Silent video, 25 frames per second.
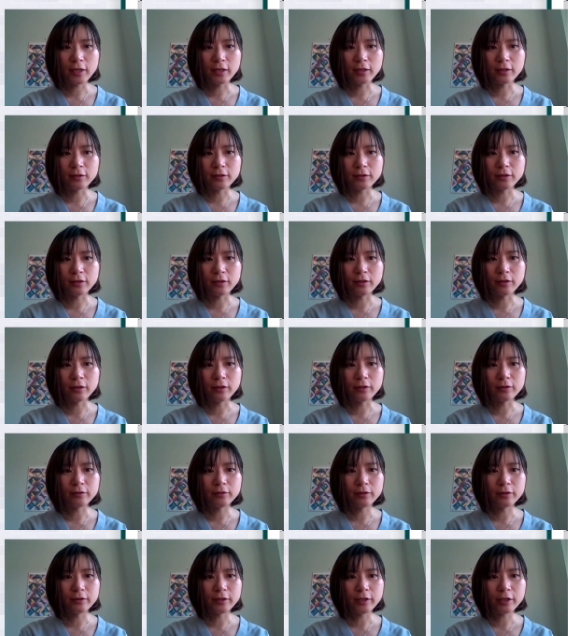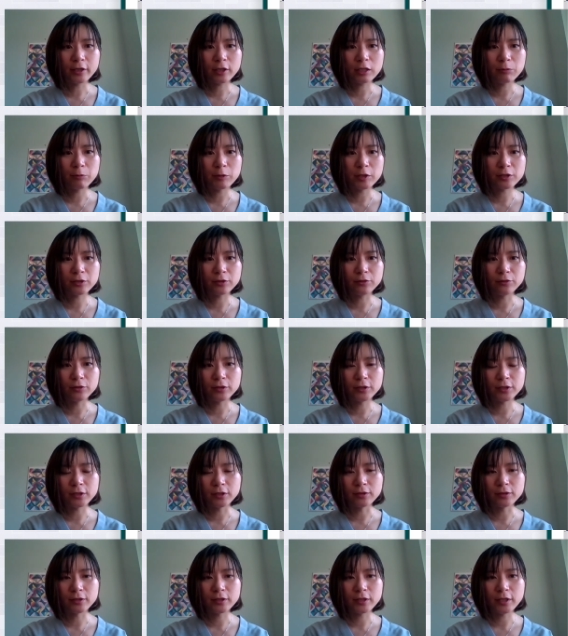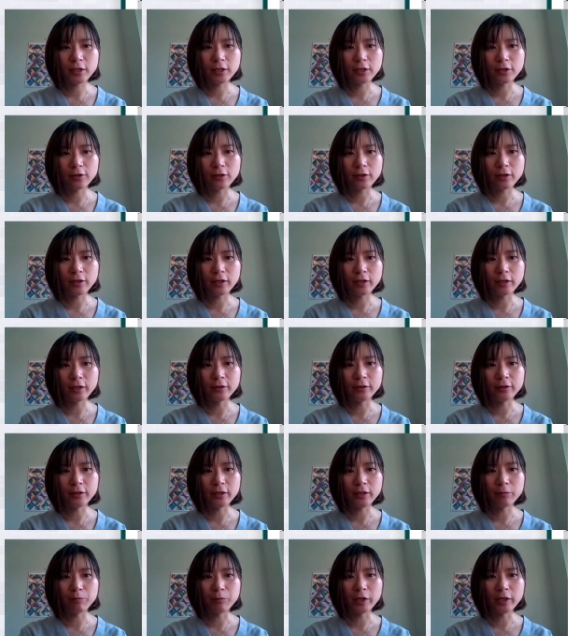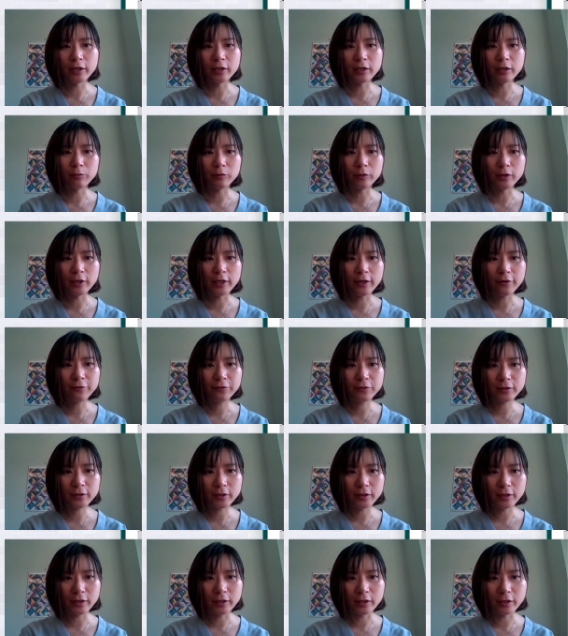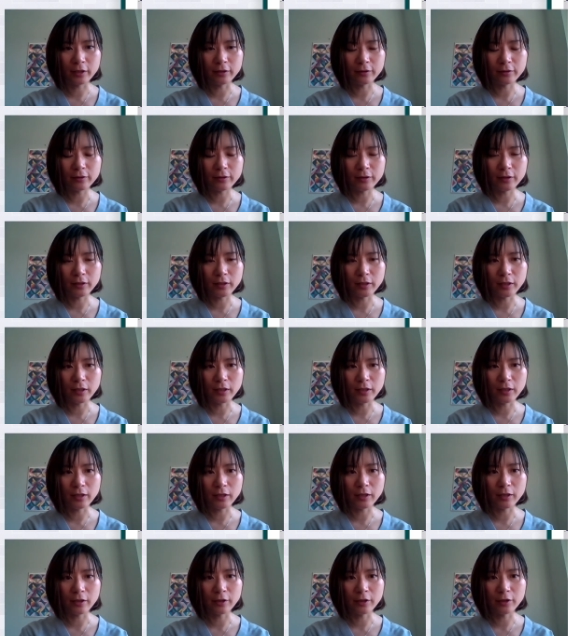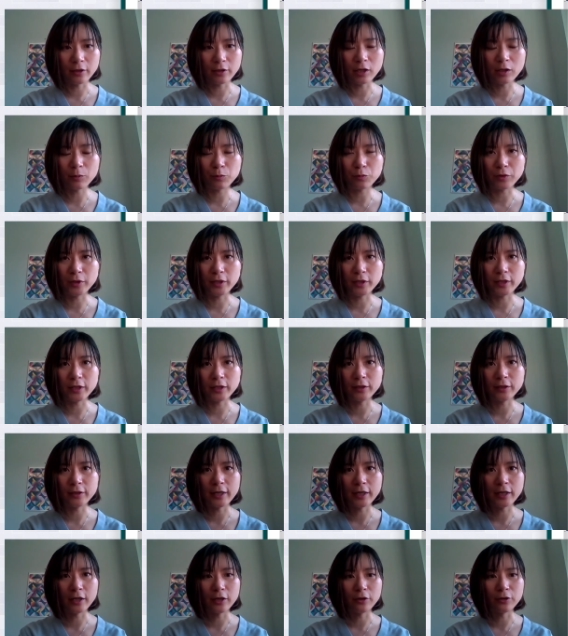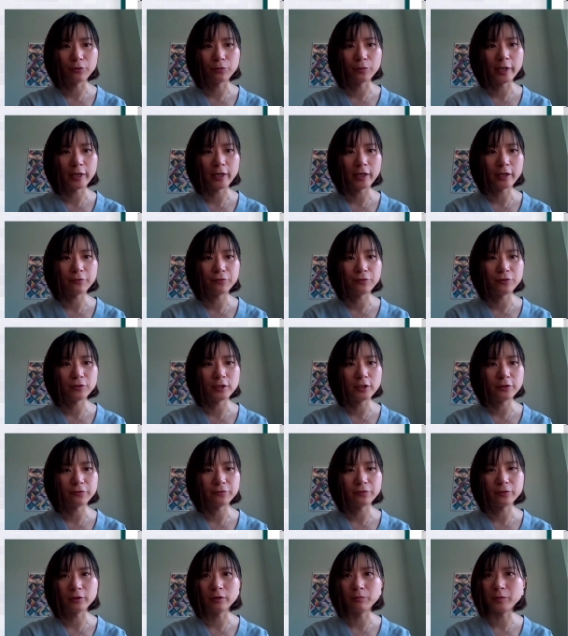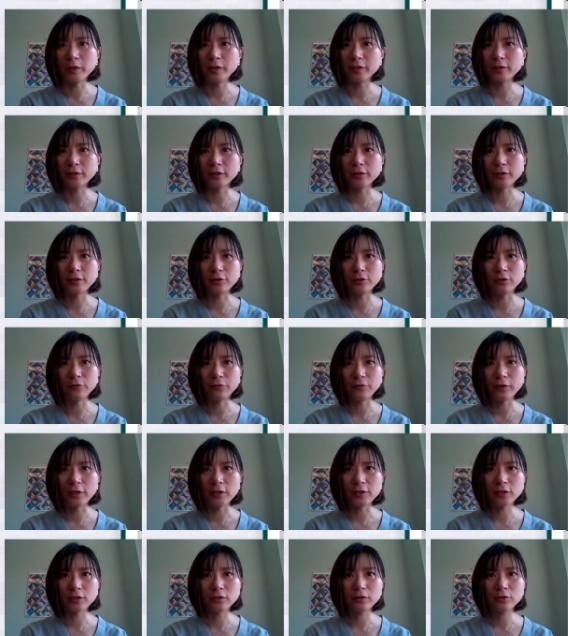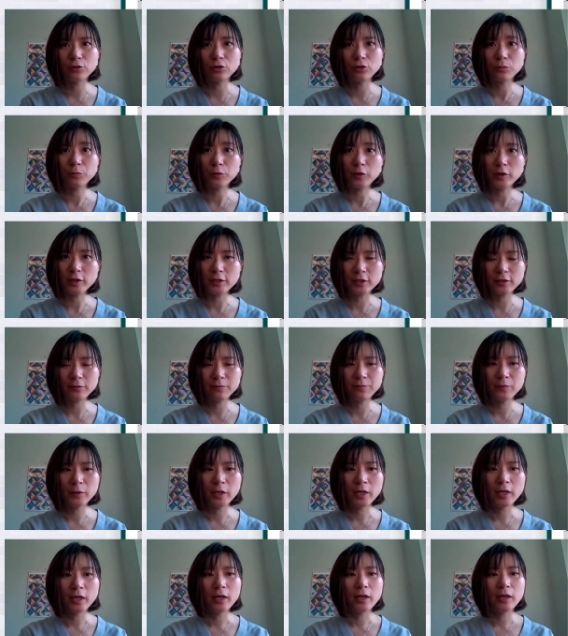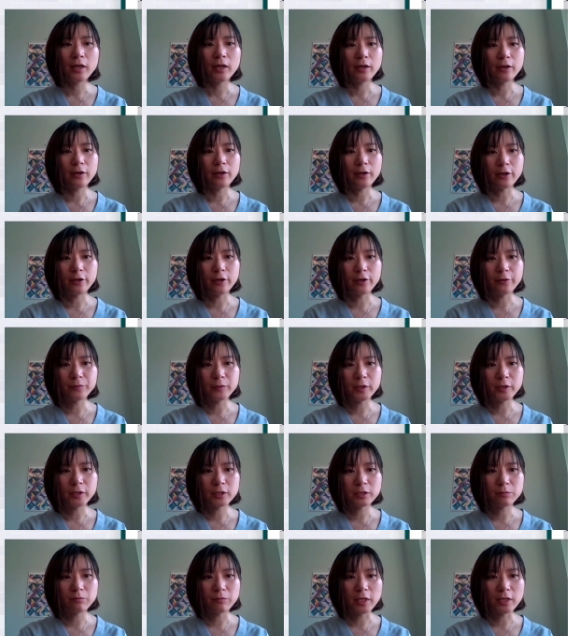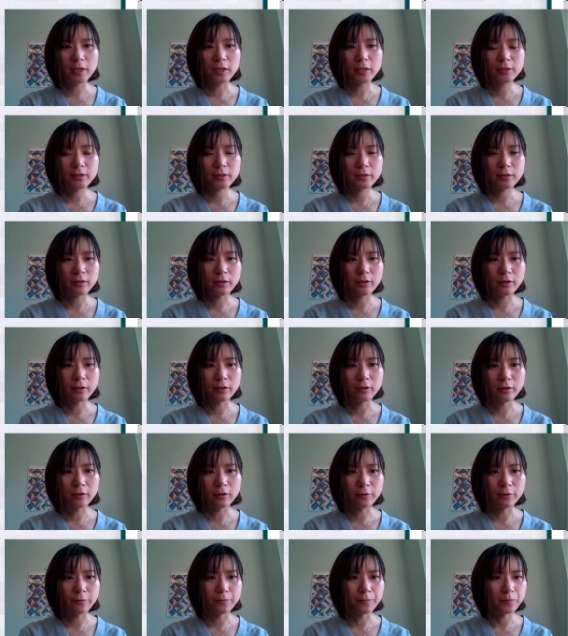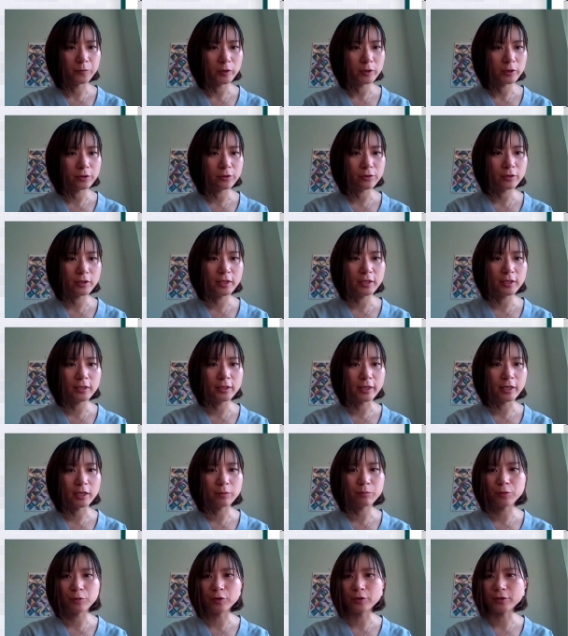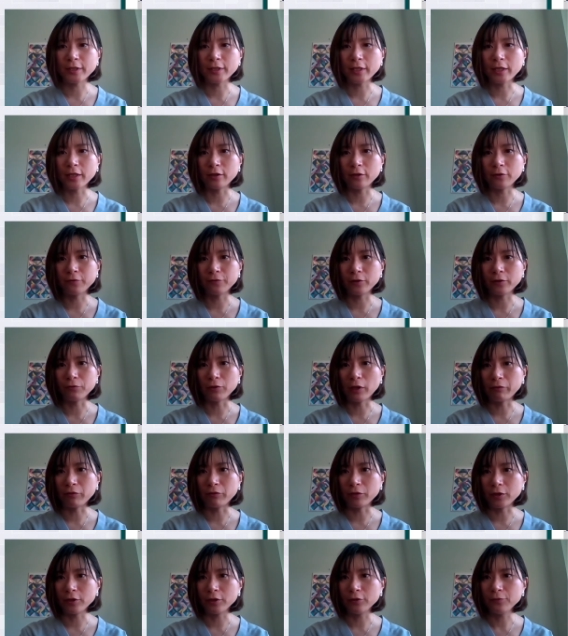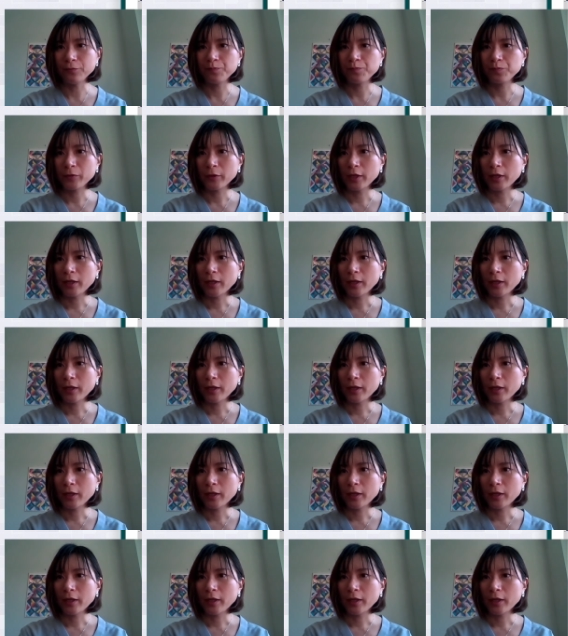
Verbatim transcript: And uh, the document solutions here on the bottom left, uh, they are operated now by Fujifilm Business Innovation Corporation. Um, this makes 39% um, of the revenue.